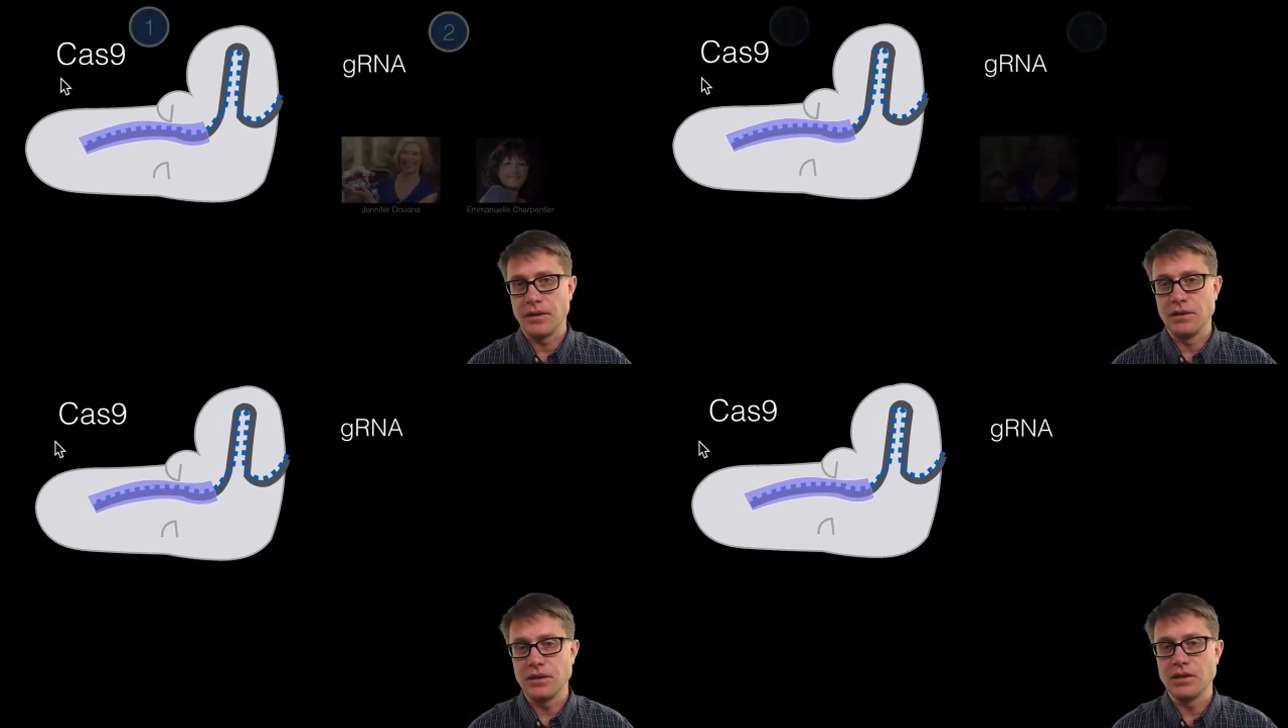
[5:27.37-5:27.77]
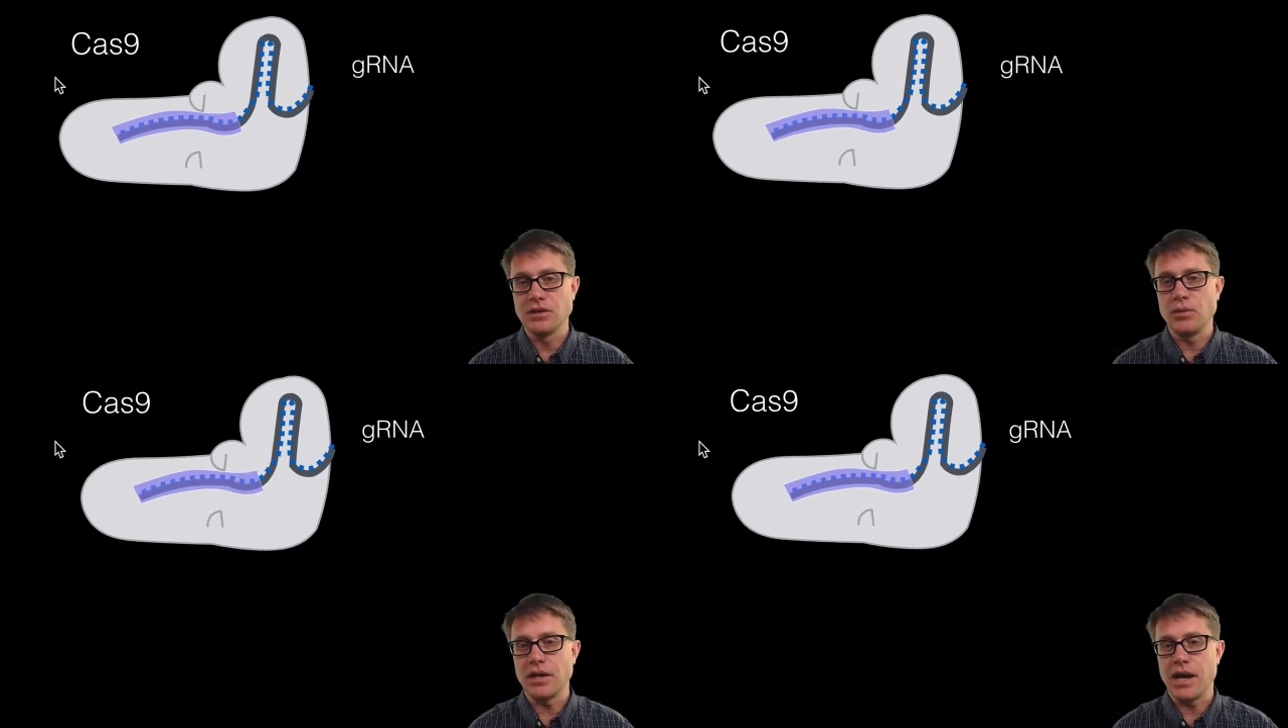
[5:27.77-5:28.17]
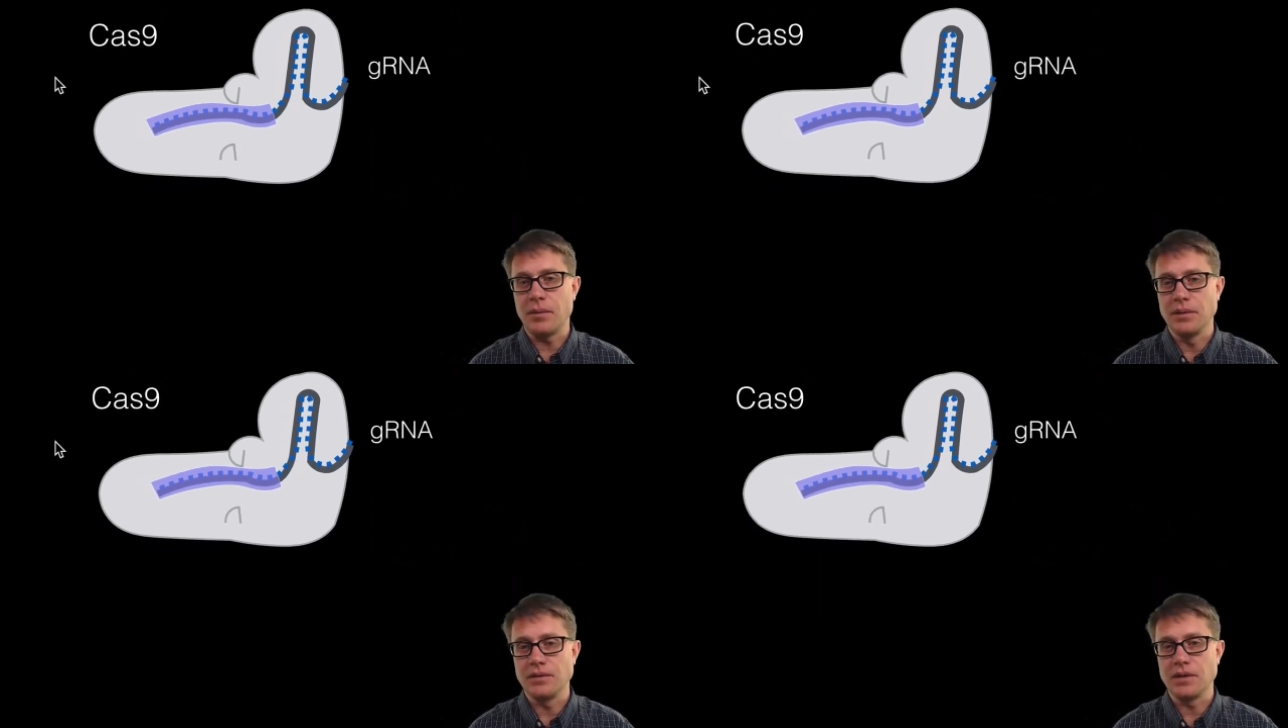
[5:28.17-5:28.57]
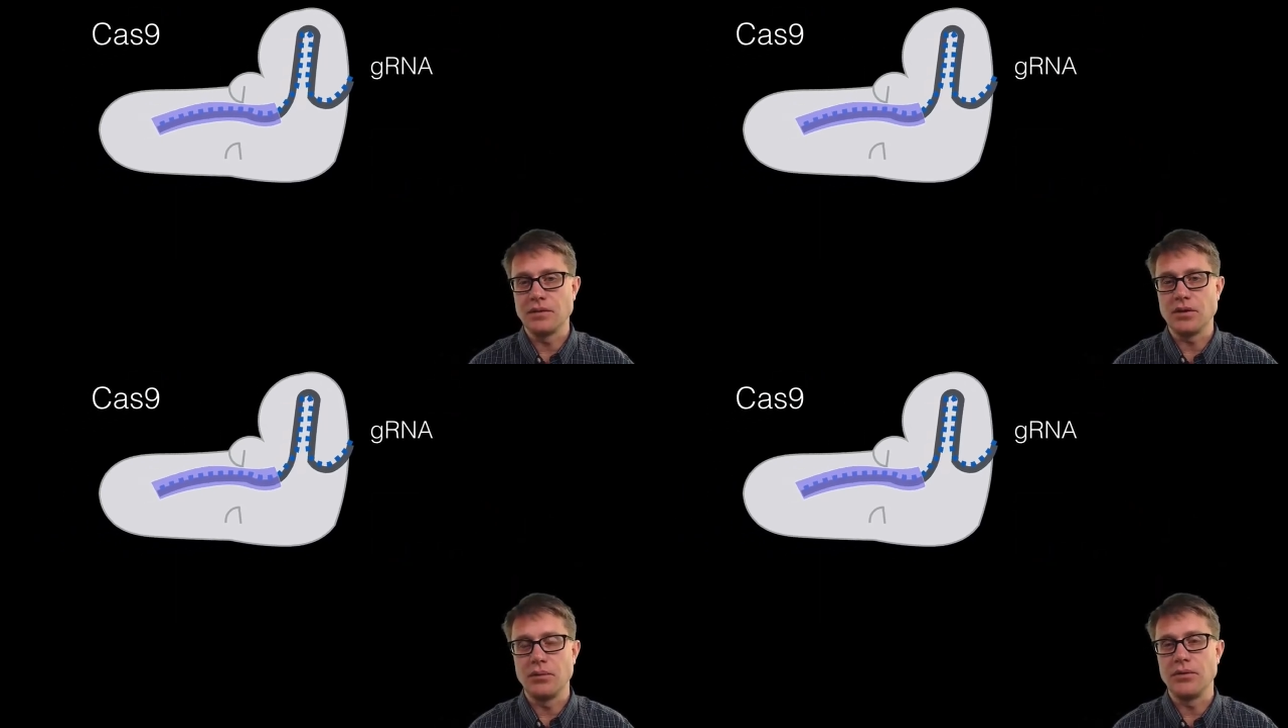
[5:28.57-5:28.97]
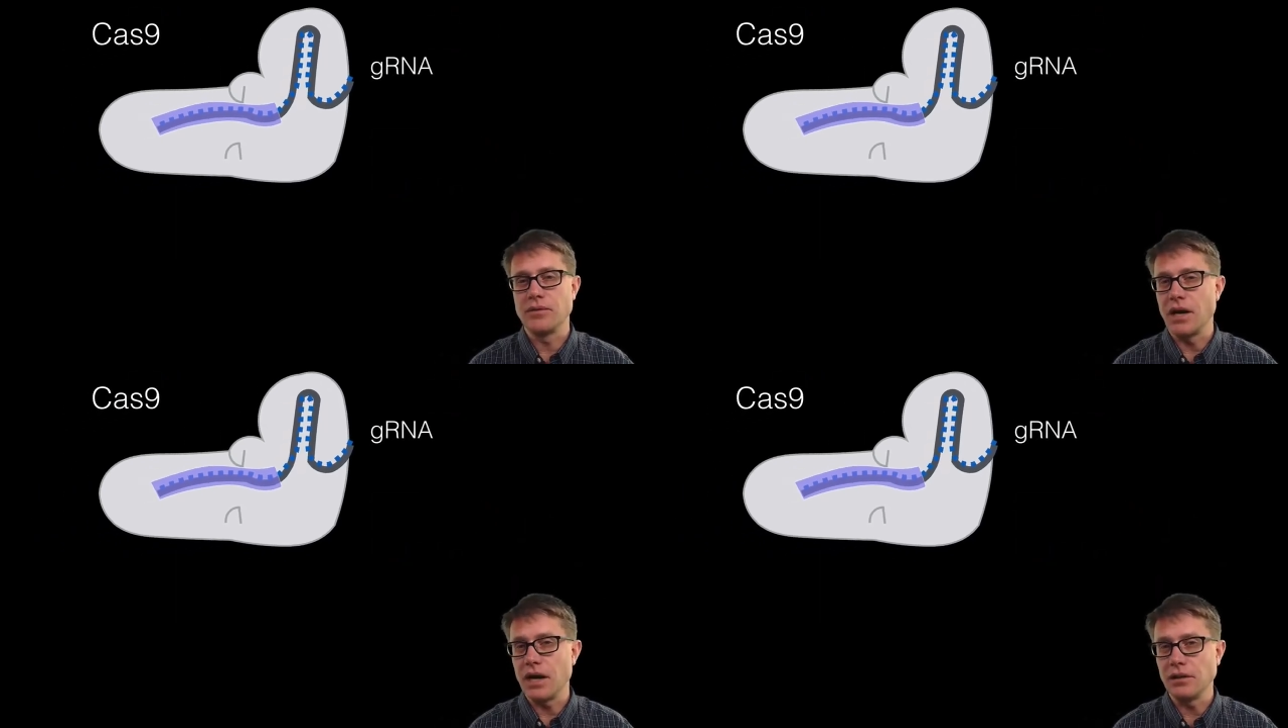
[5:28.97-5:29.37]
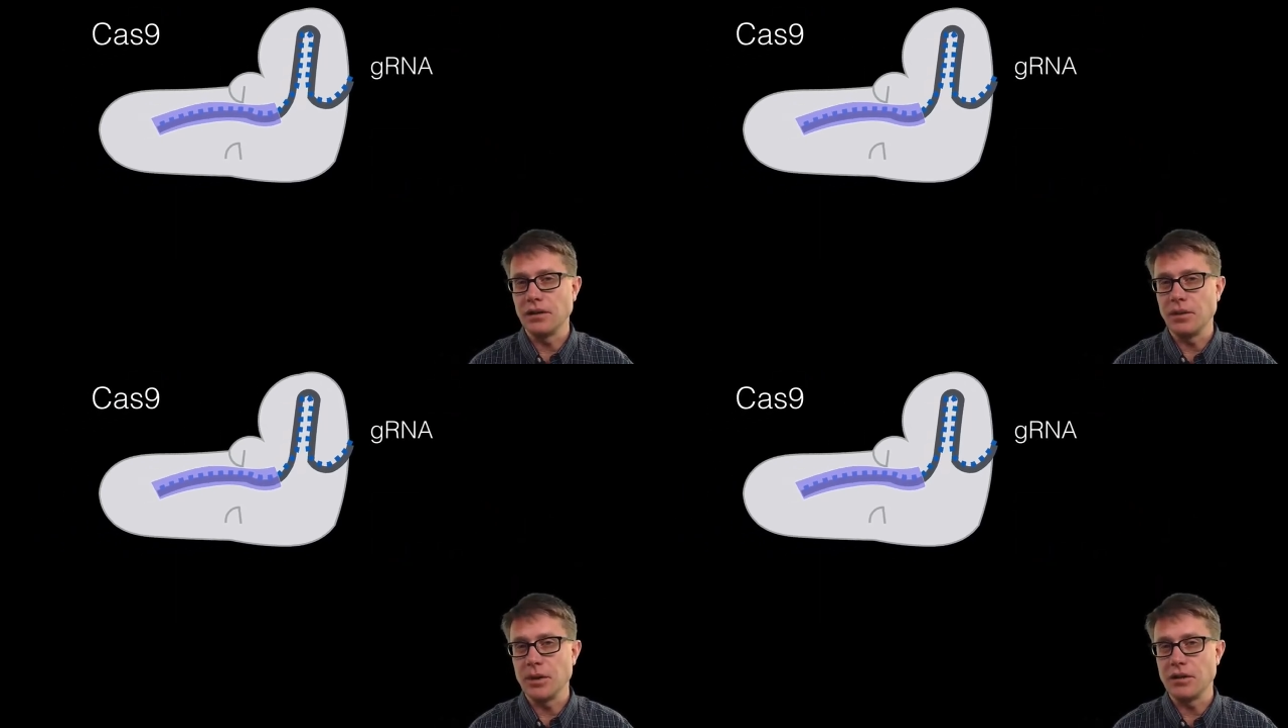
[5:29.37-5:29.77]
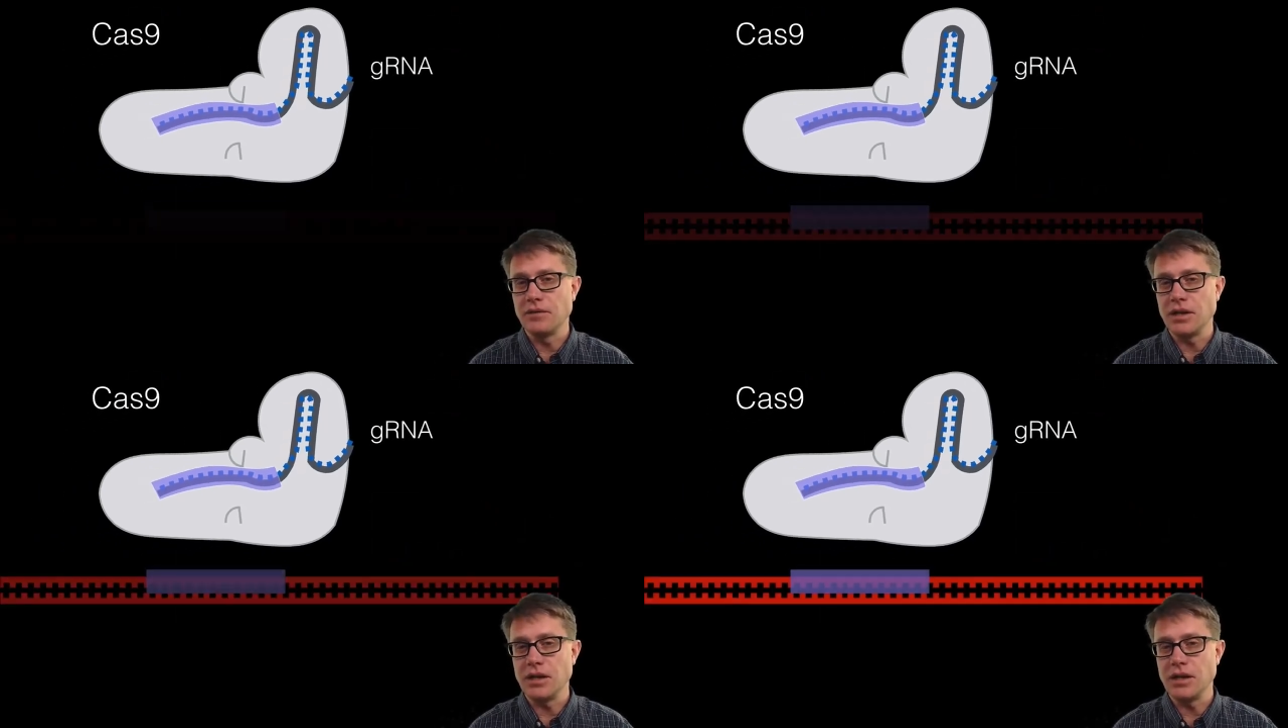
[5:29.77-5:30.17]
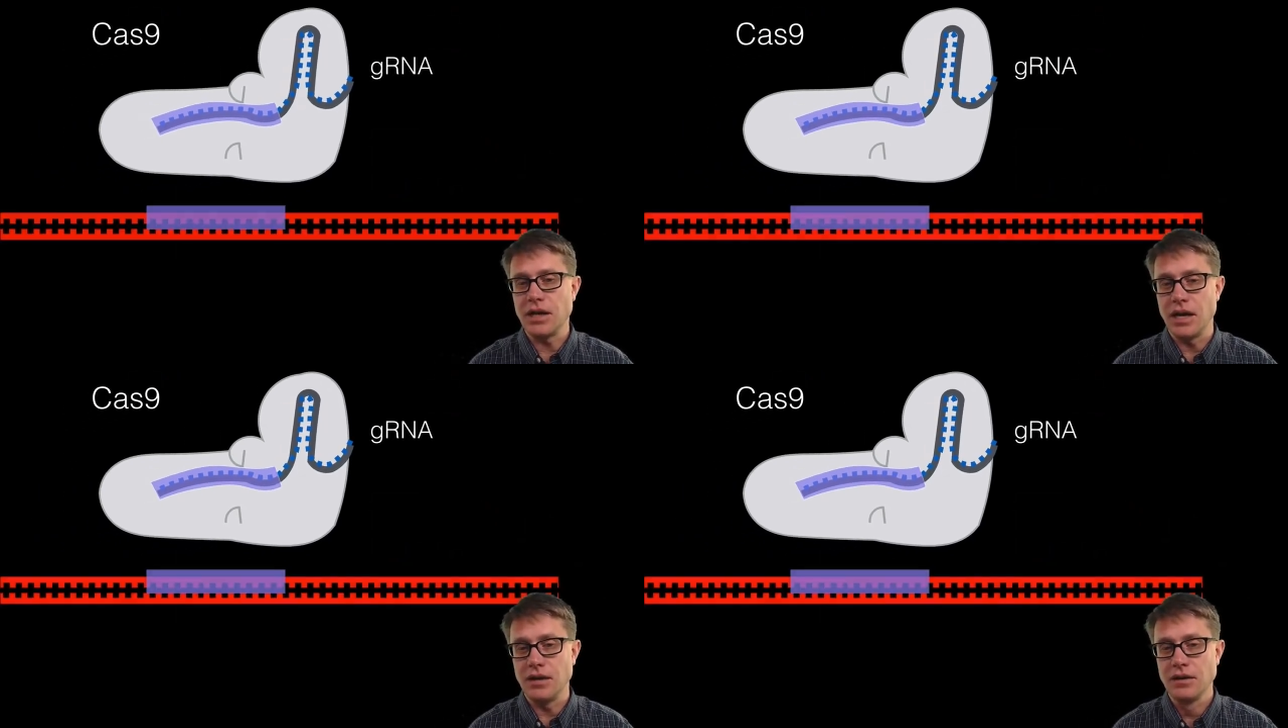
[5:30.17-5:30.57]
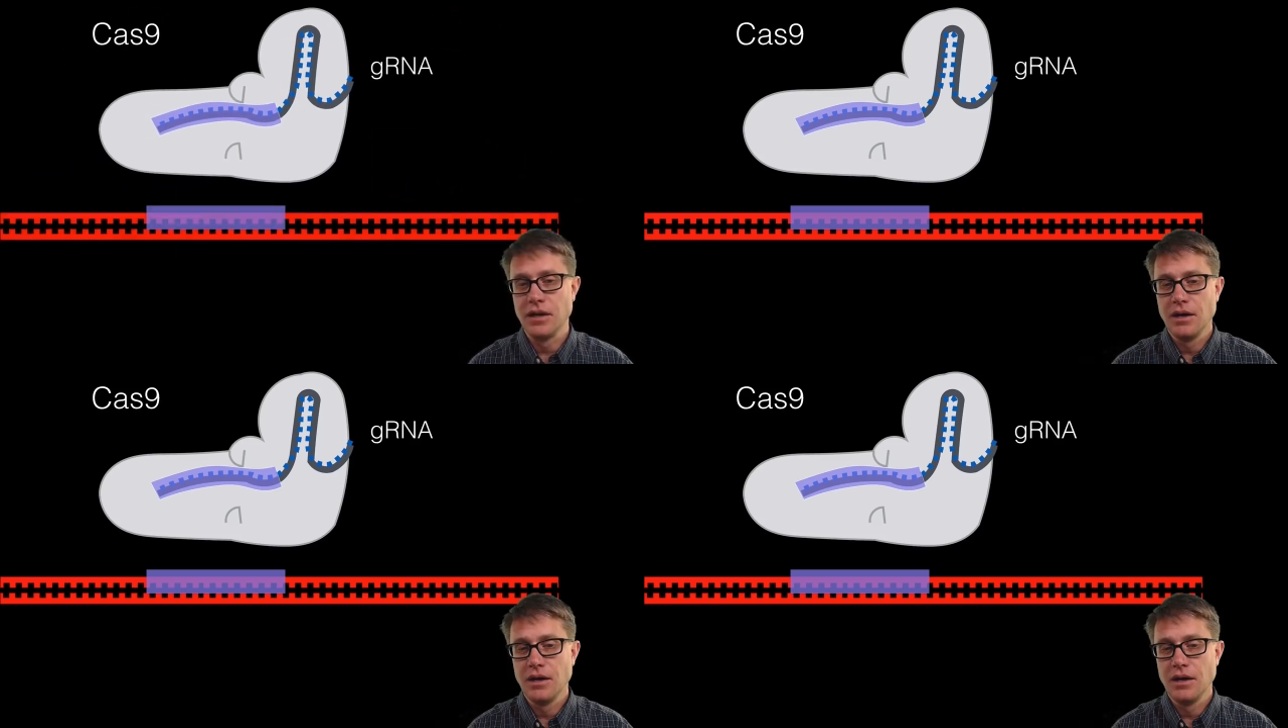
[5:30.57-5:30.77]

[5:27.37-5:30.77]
And this is what happens. And so if we've got a little bit of DNA,